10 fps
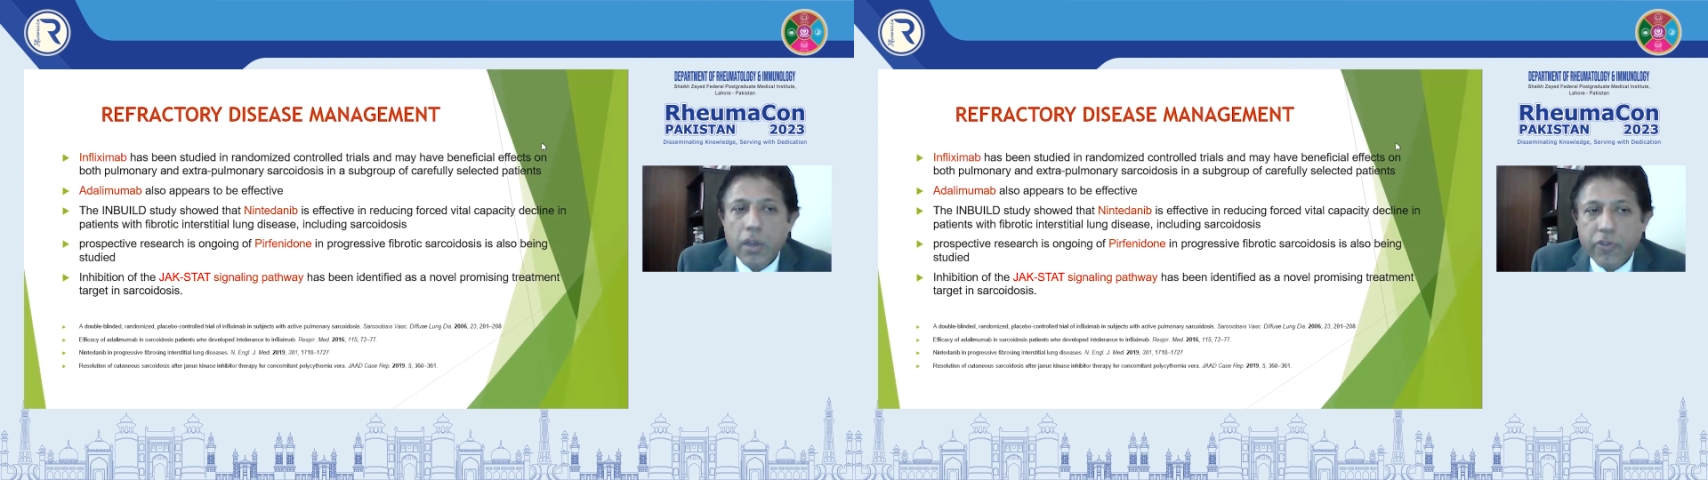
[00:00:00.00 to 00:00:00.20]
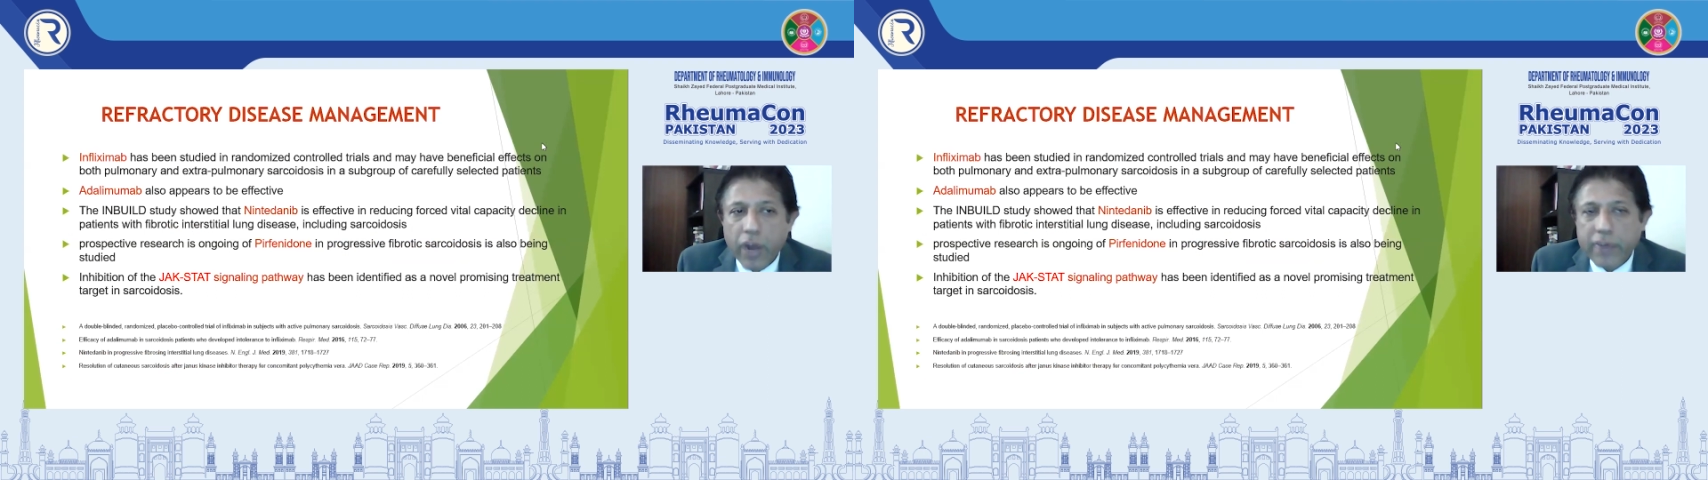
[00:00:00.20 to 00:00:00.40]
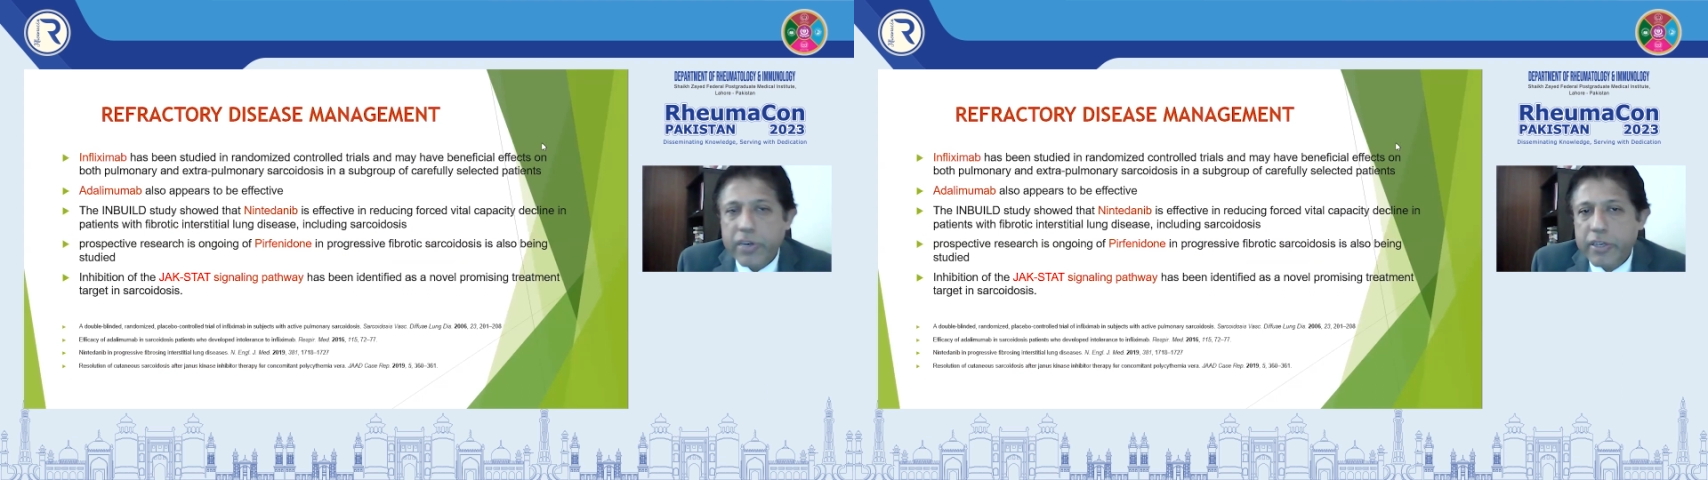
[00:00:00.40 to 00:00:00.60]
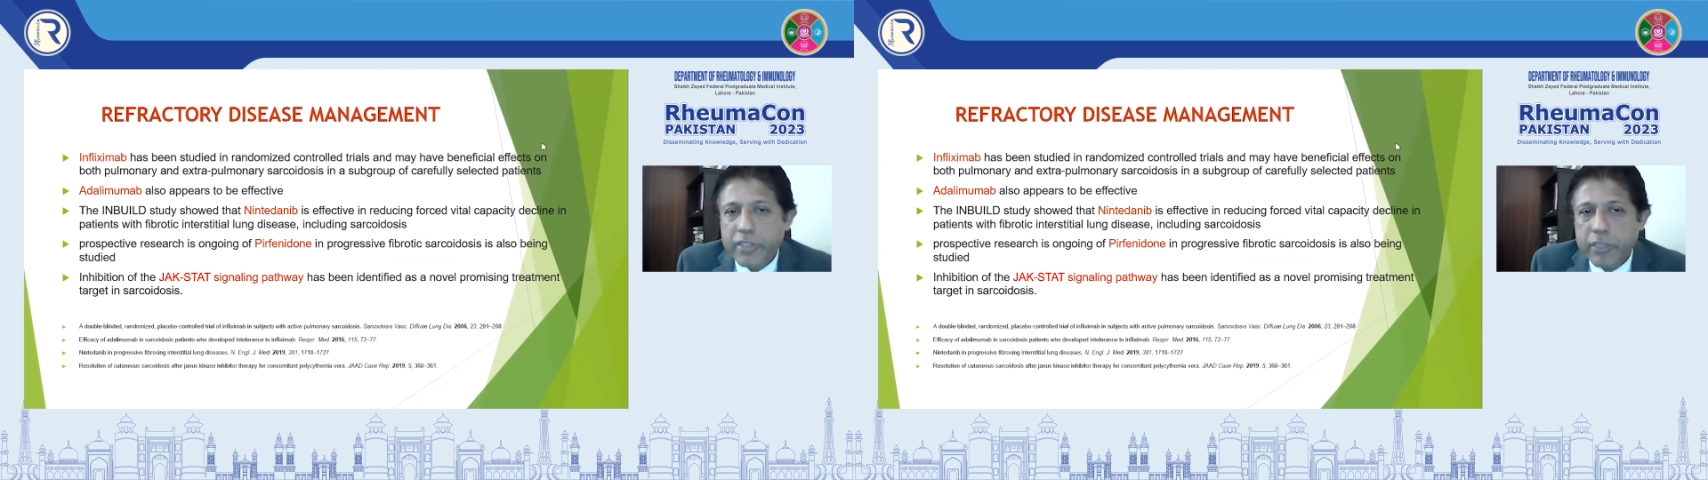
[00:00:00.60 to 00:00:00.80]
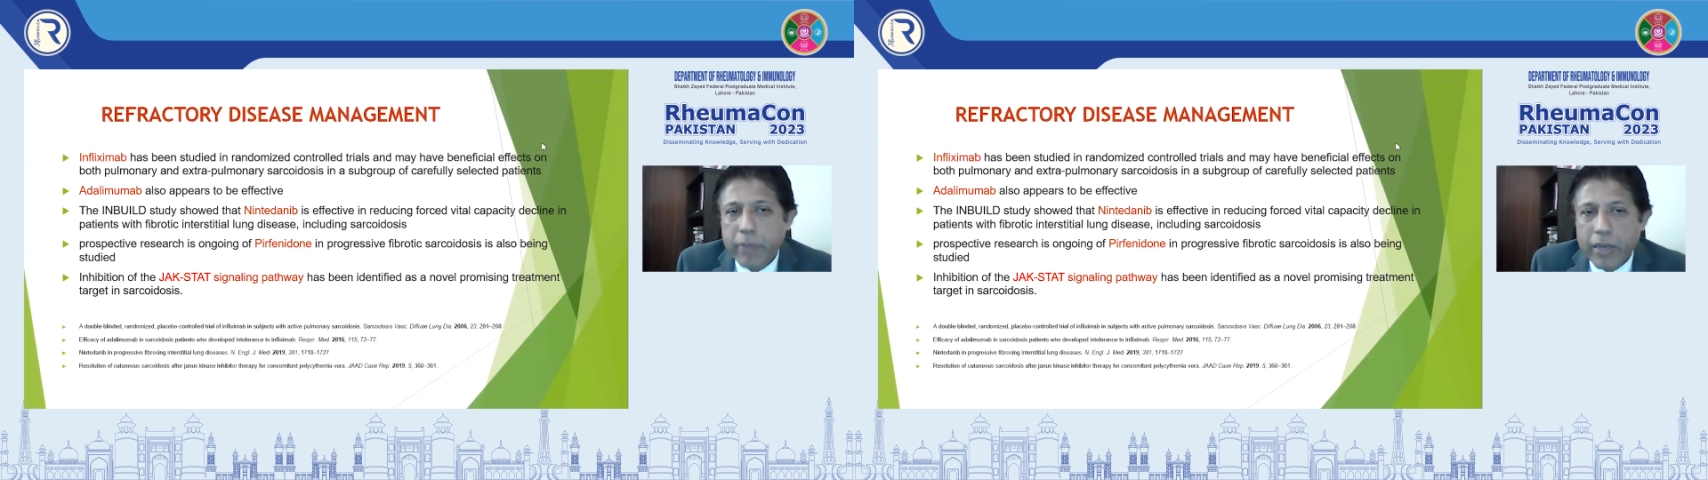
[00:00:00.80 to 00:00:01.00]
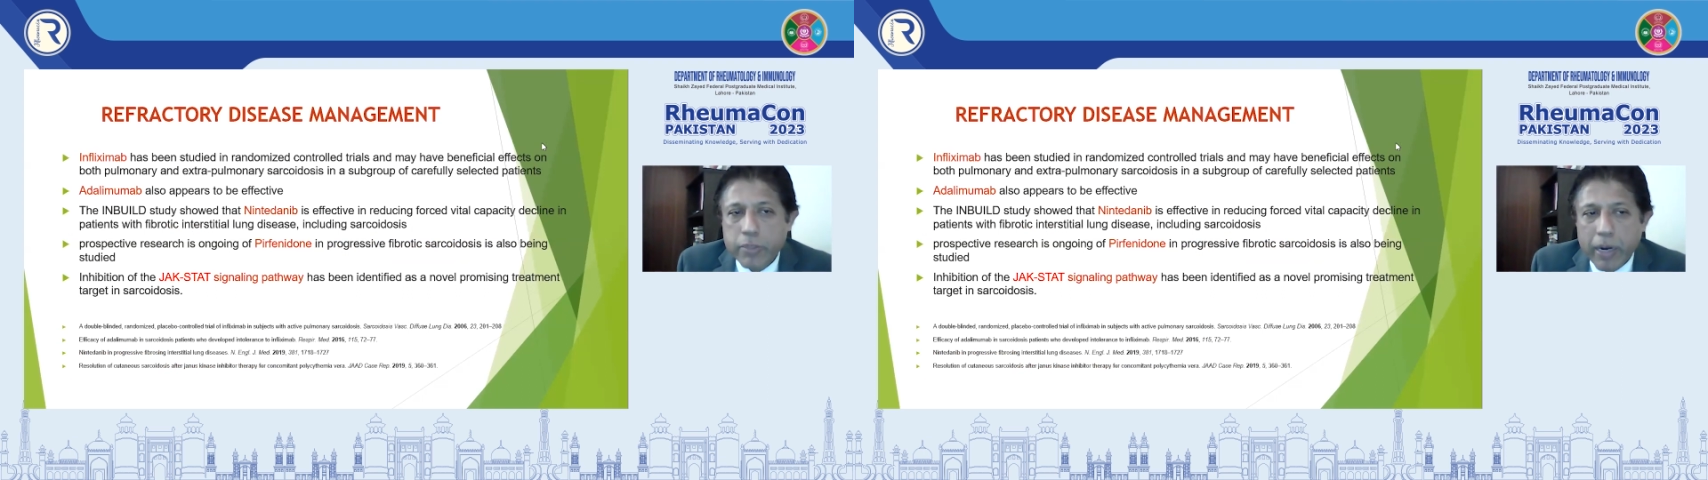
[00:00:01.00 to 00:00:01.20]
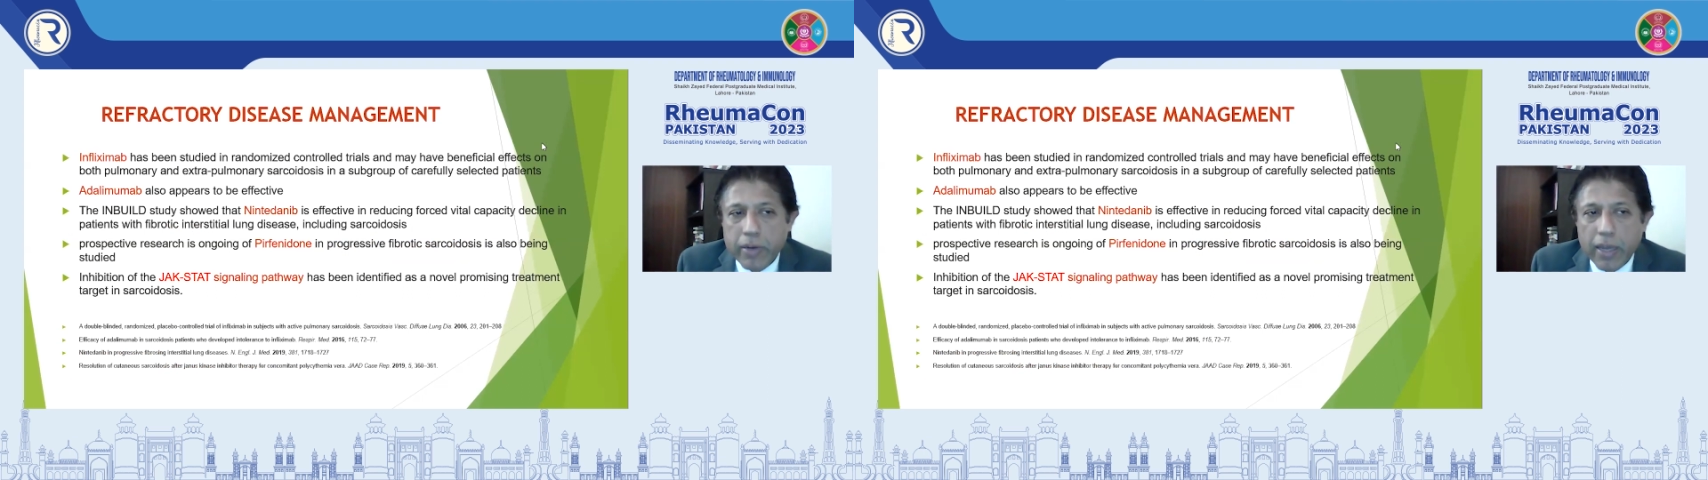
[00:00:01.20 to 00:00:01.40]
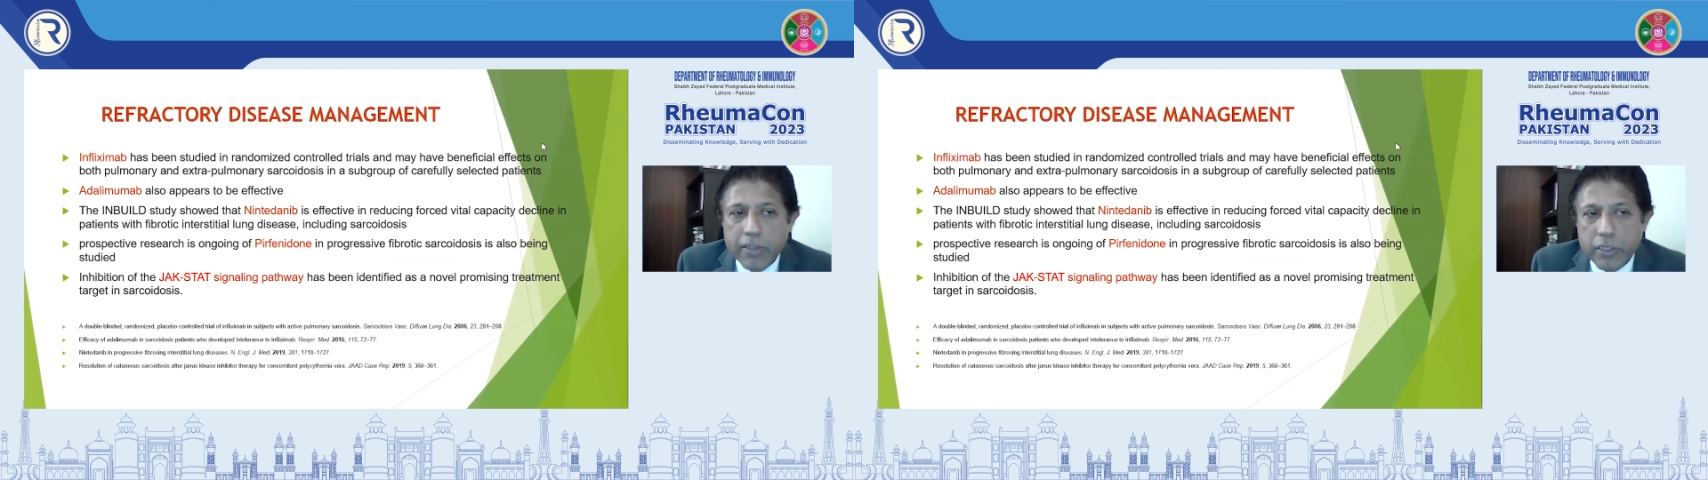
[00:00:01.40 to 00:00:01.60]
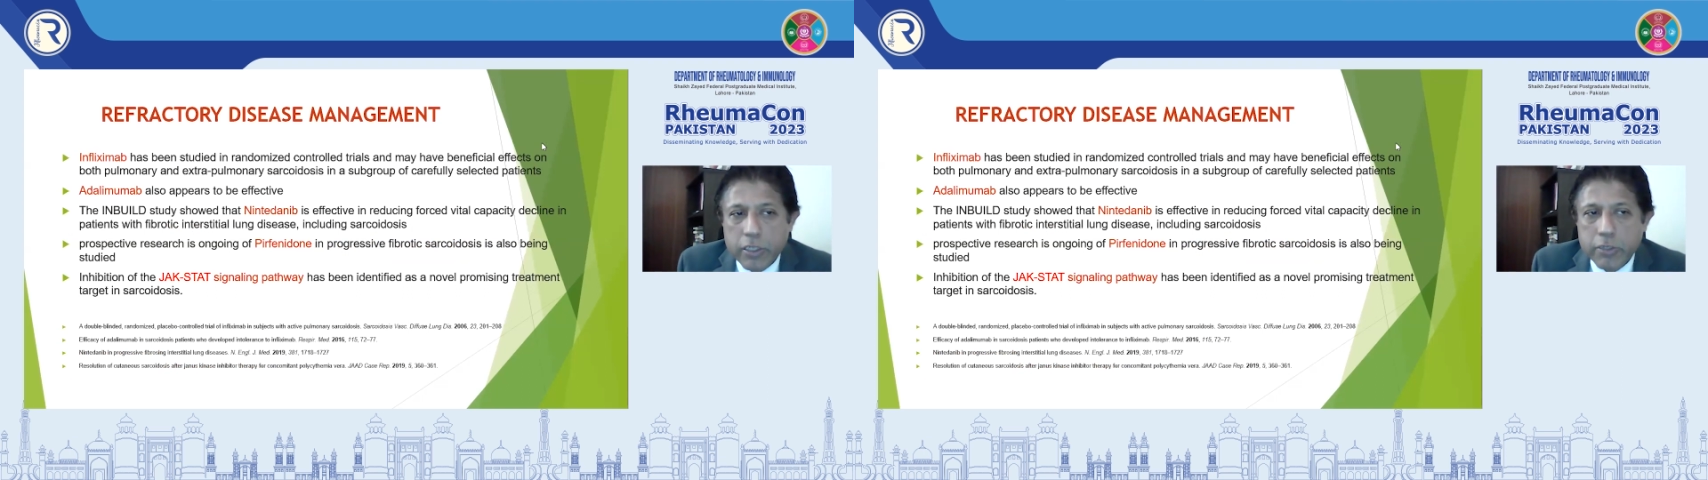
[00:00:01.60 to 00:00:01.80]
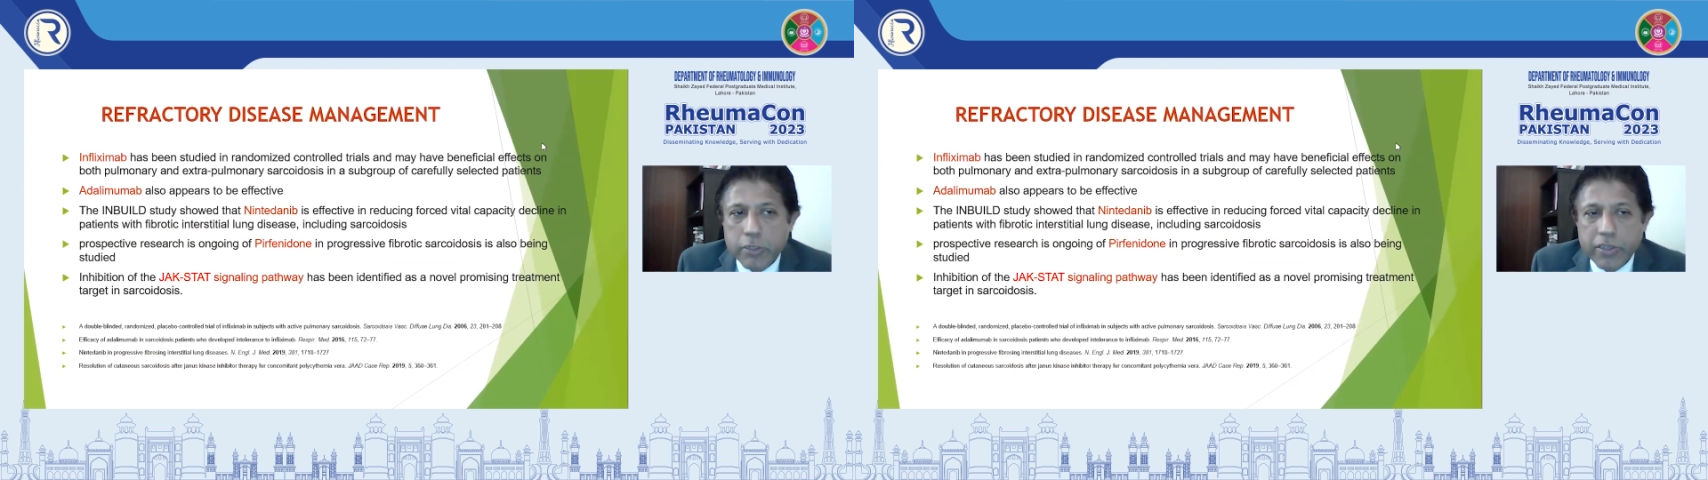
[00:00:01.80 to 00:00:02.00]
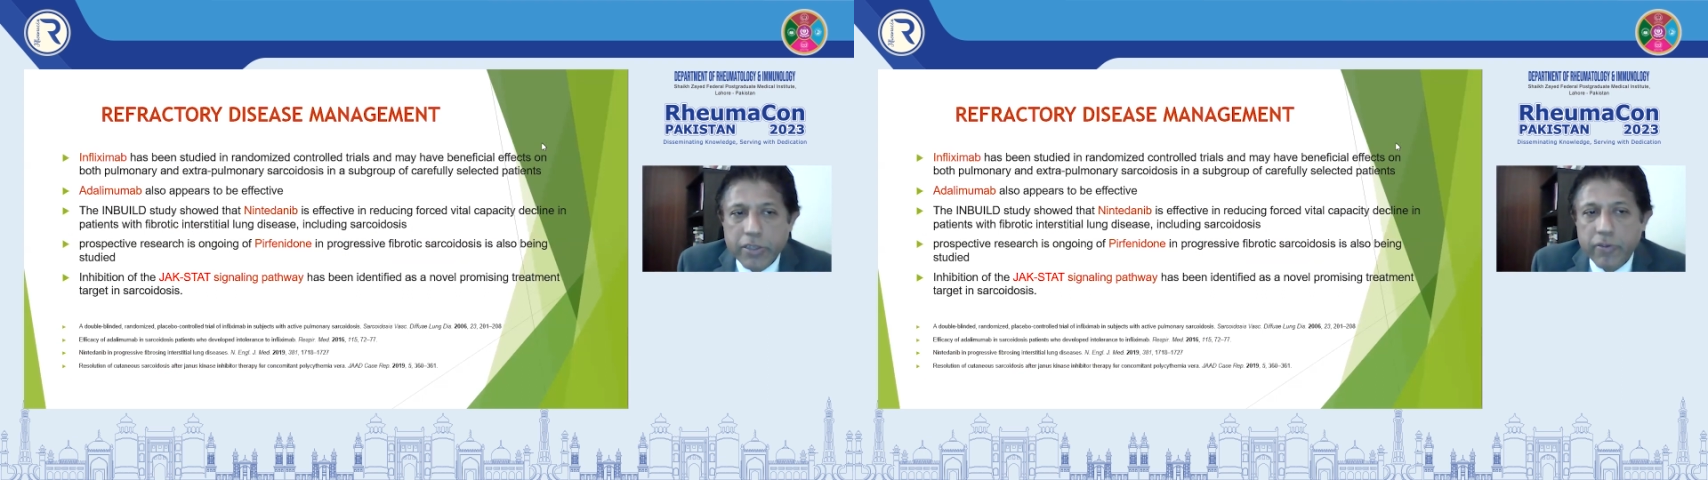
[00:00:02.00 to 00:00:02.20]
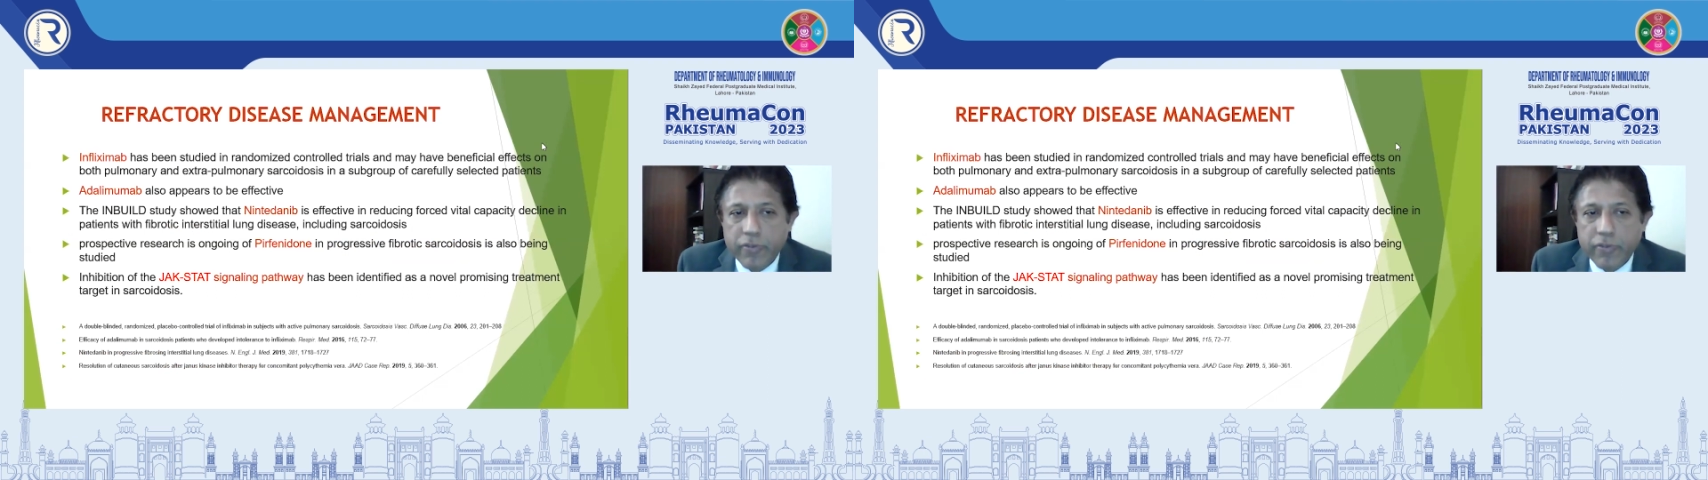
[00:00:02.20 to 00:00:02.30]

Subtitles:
Refractory disease management, as I just mentioned,